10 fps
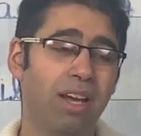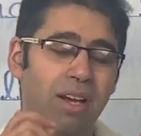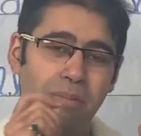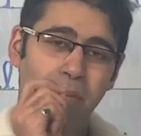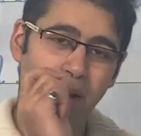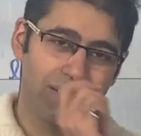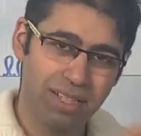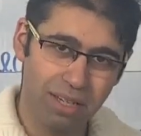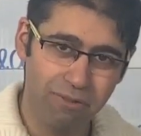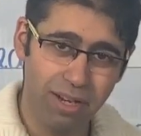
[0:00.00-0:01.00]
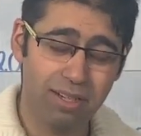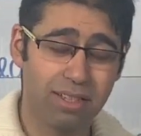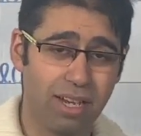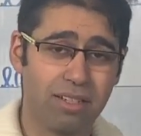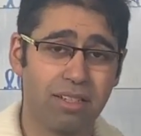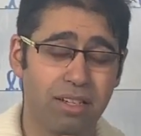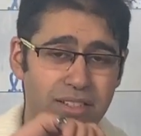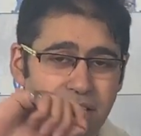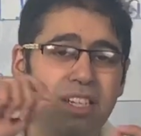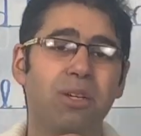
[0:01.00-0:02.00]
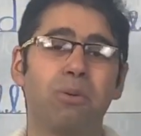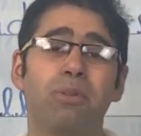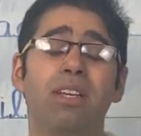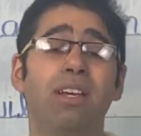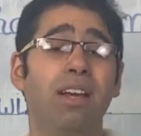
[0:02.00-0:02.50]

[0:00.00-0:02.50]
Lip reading: a past event that continued